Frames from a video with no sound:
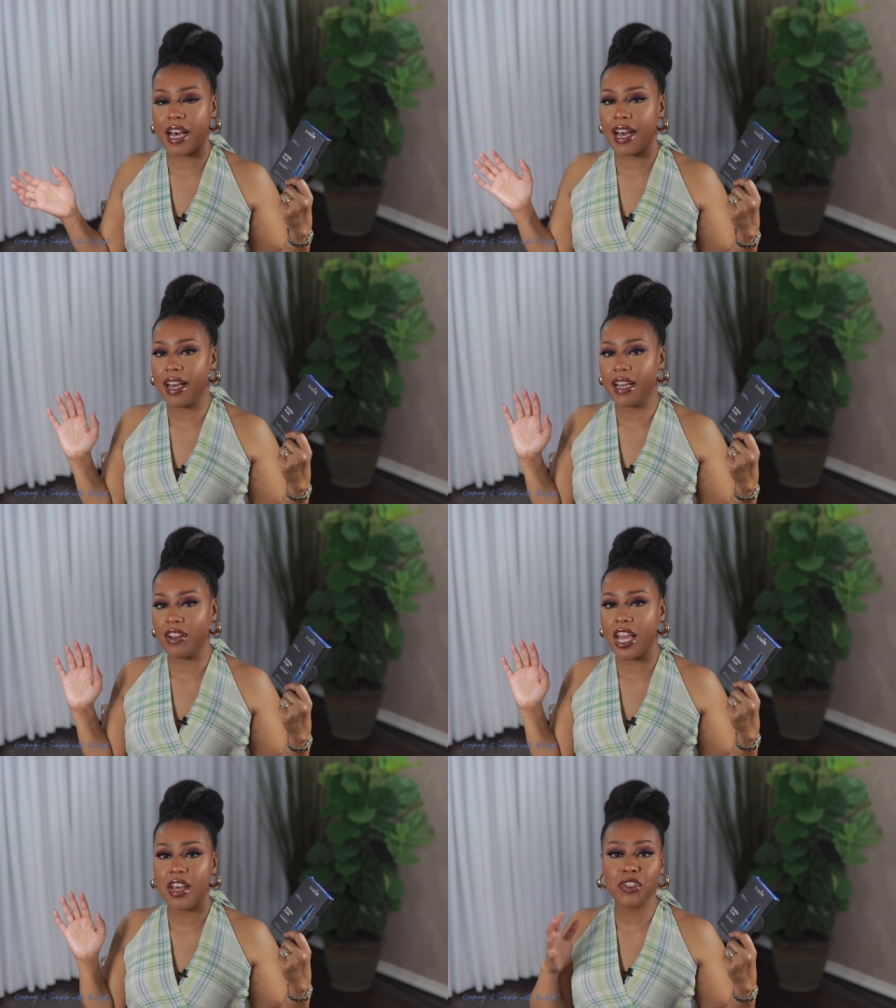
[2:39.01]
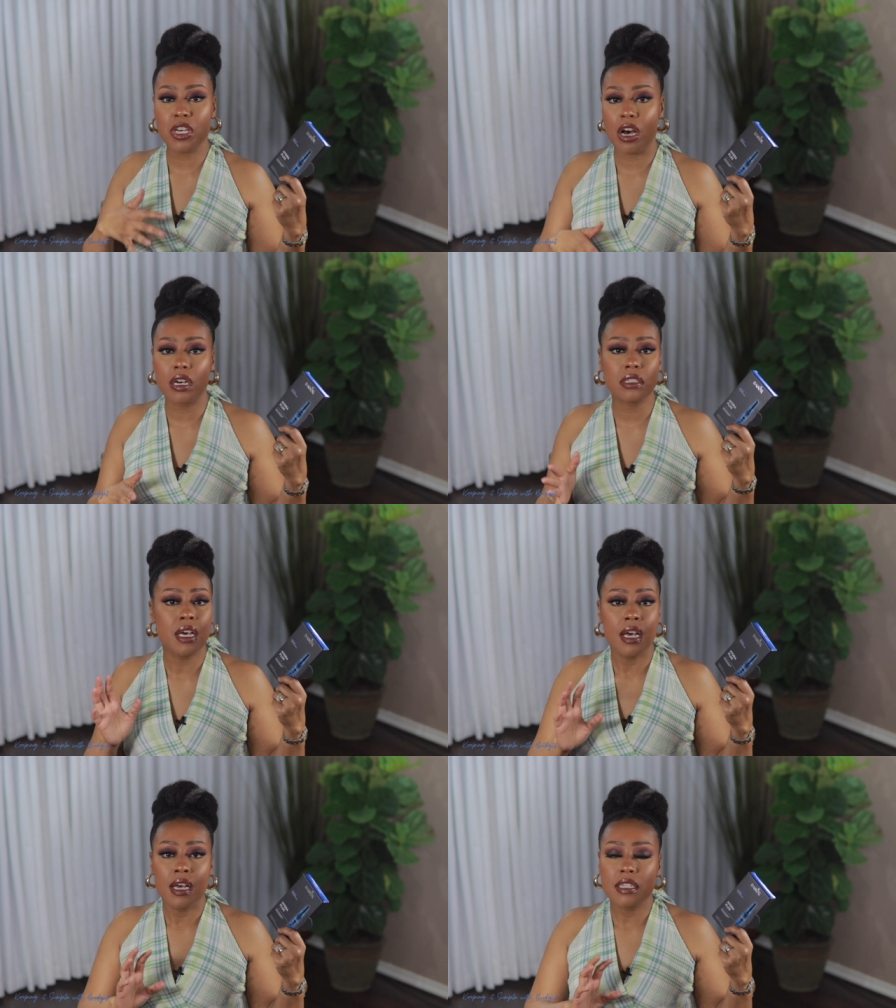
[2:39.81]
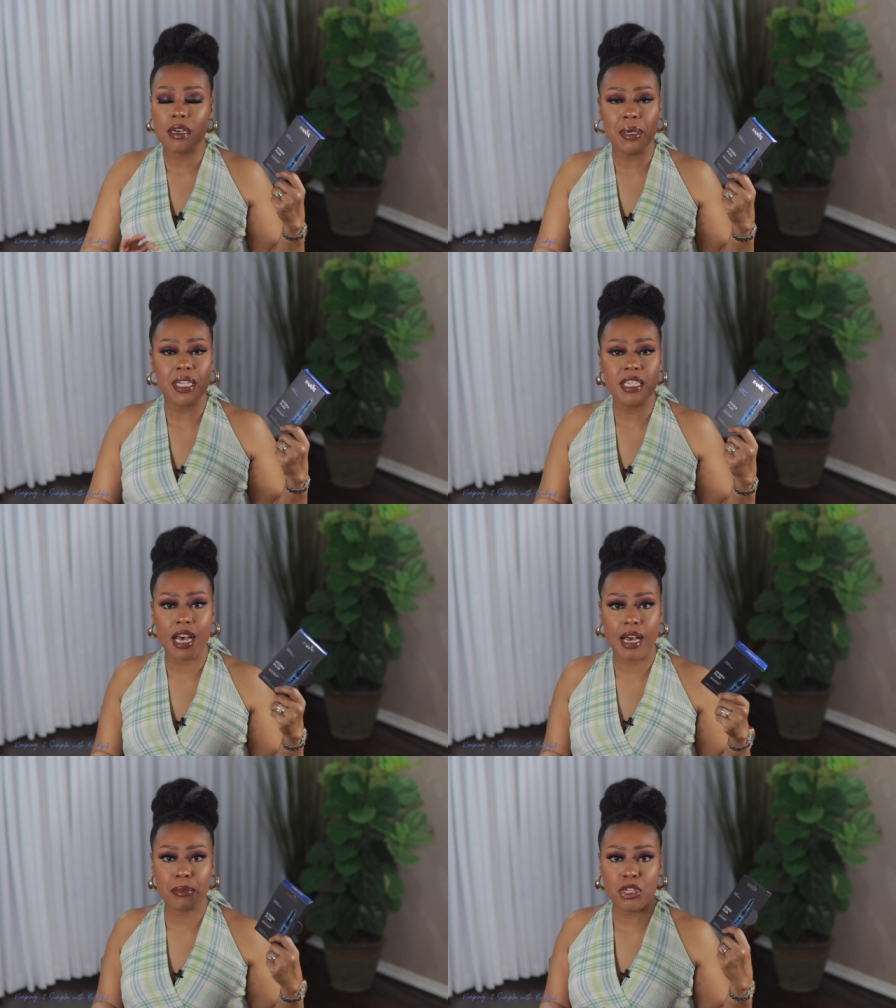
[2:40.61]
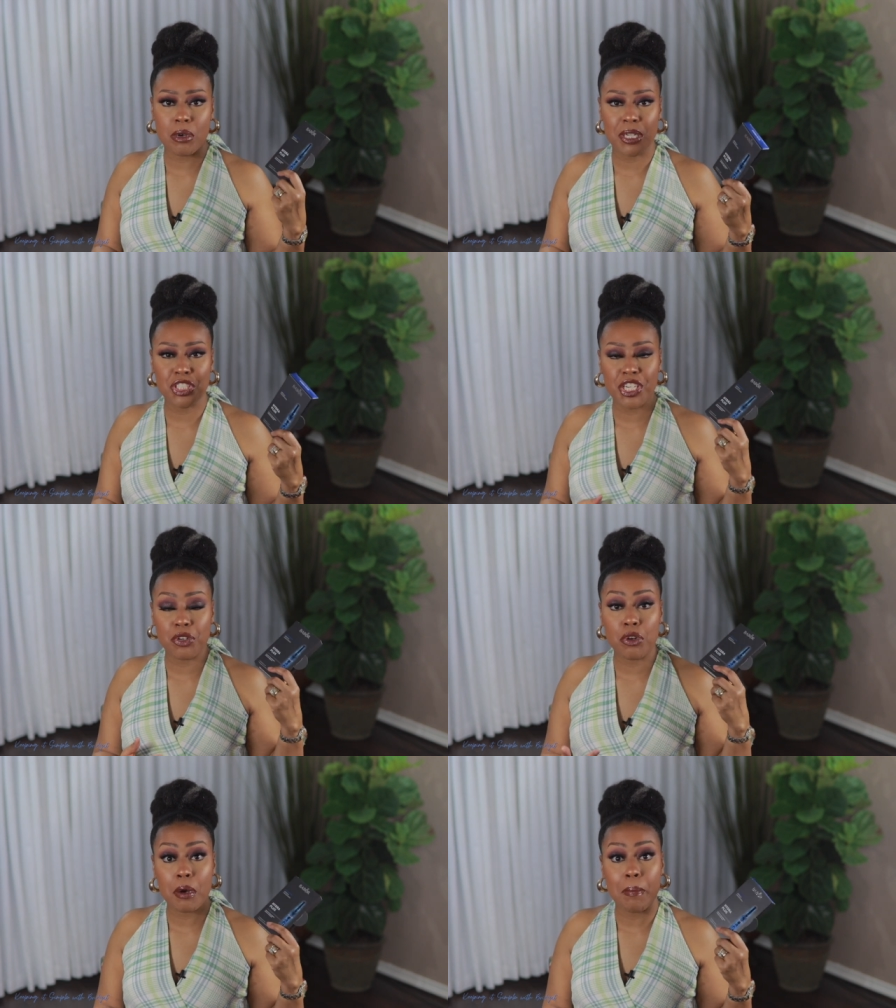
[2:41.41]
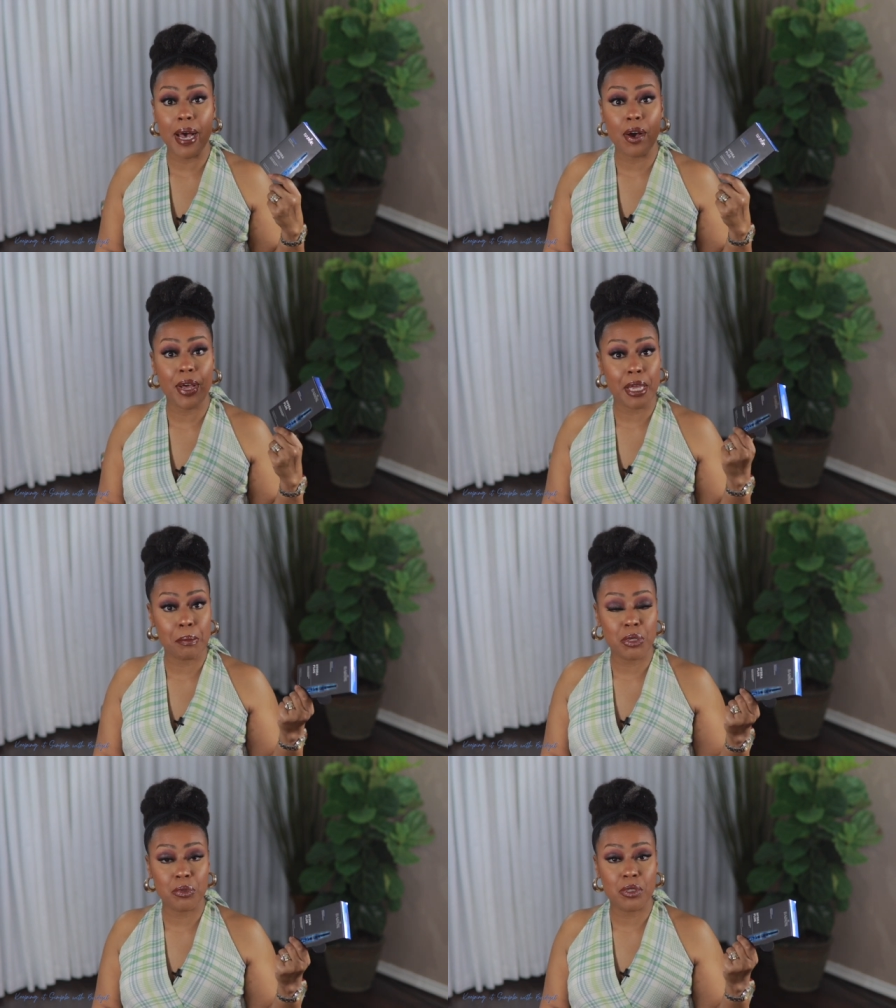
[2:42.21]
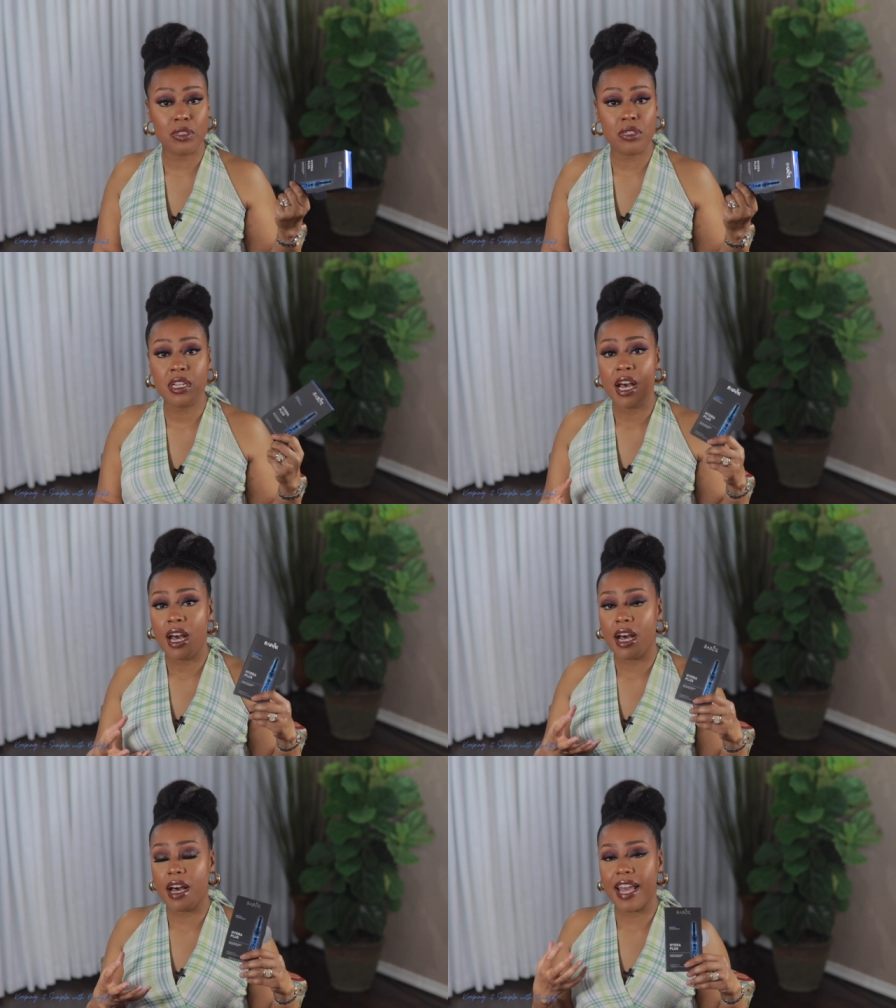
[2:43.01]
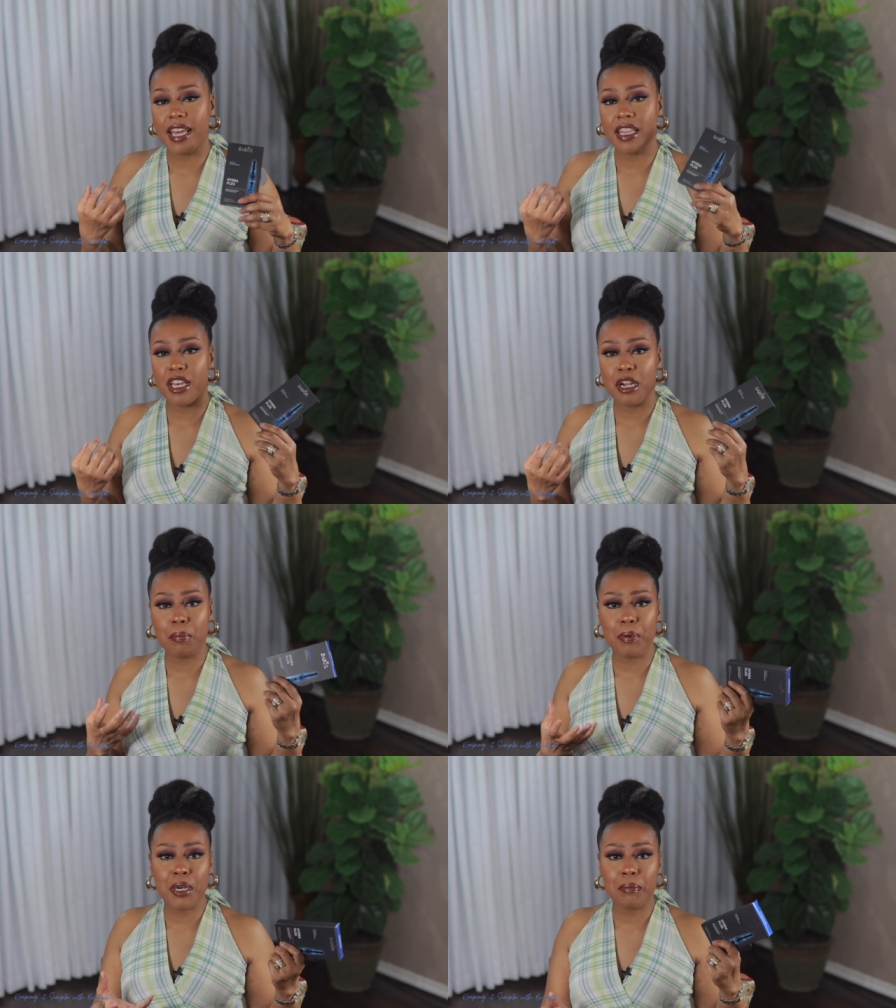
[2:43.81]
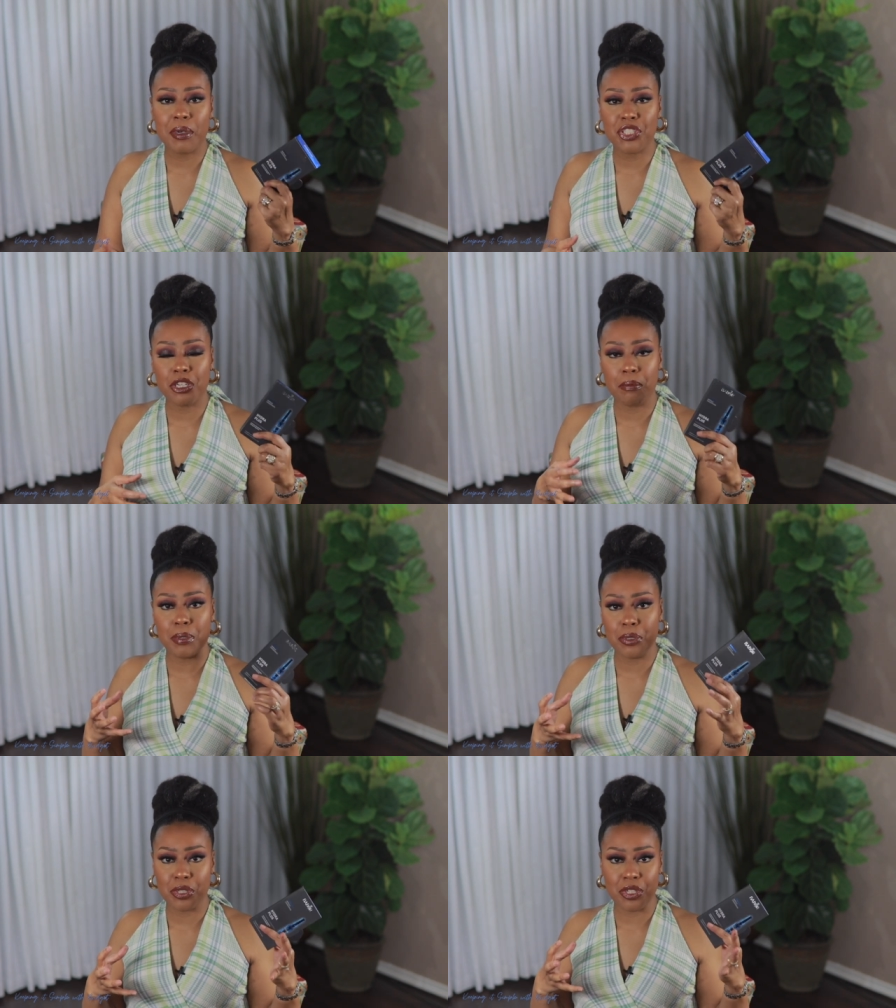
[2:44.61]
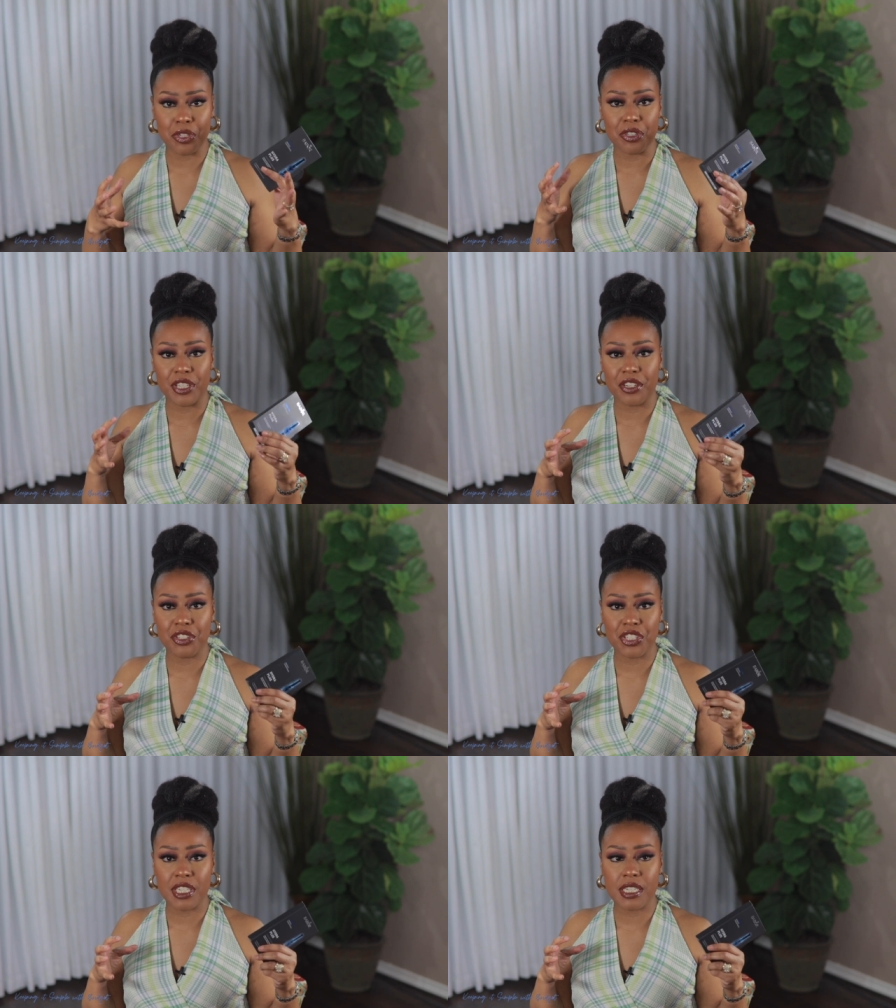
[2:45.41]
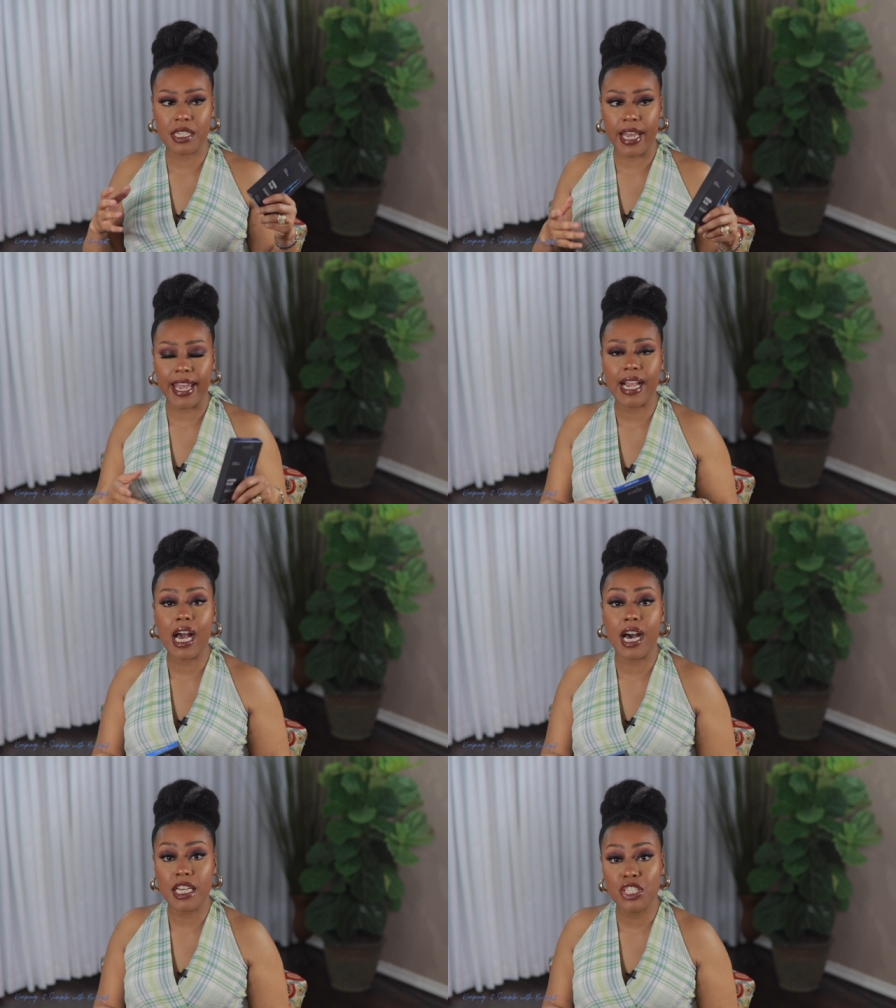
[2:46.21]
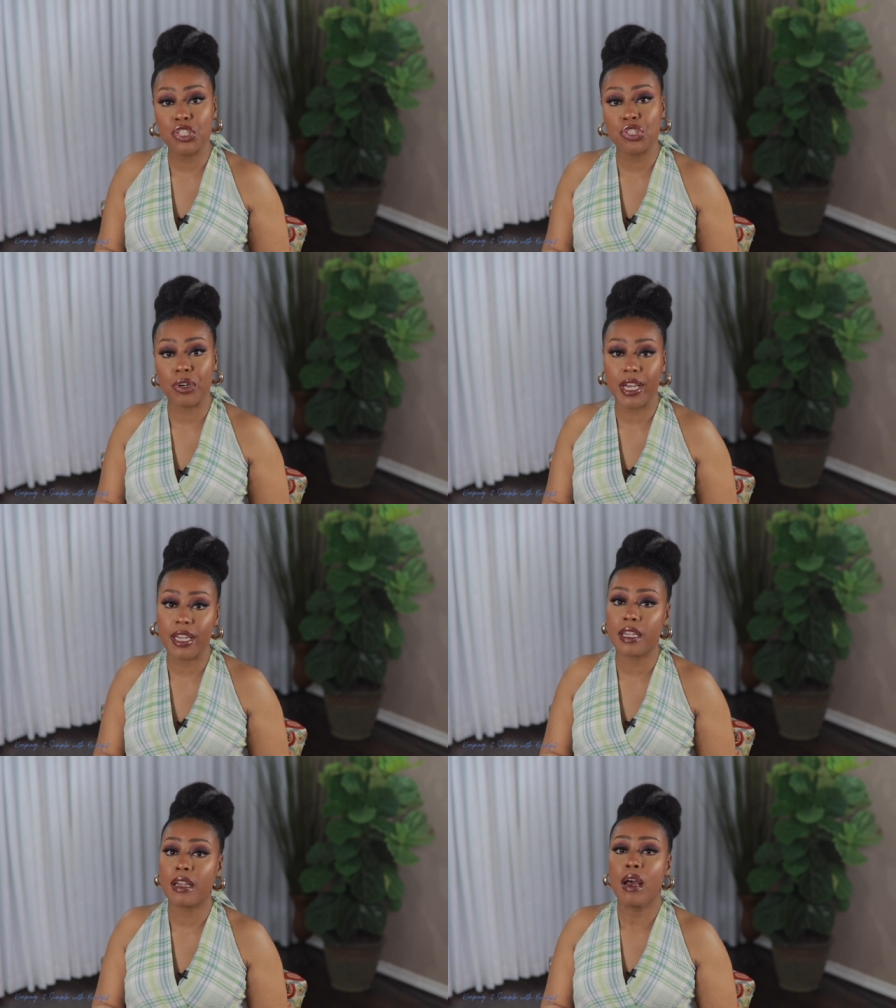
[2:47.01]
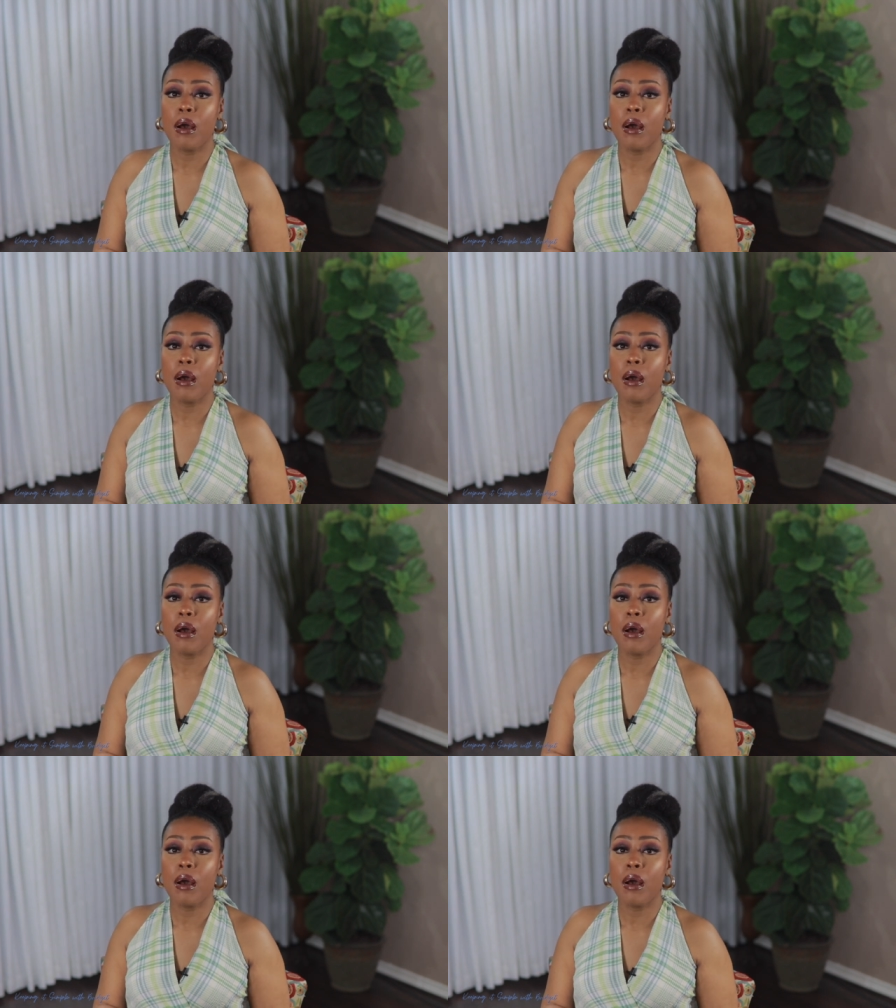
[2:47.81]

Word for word: I have talked so many times on my channel about ampules, uh, and they're pretty much a booster. They're just a concentrated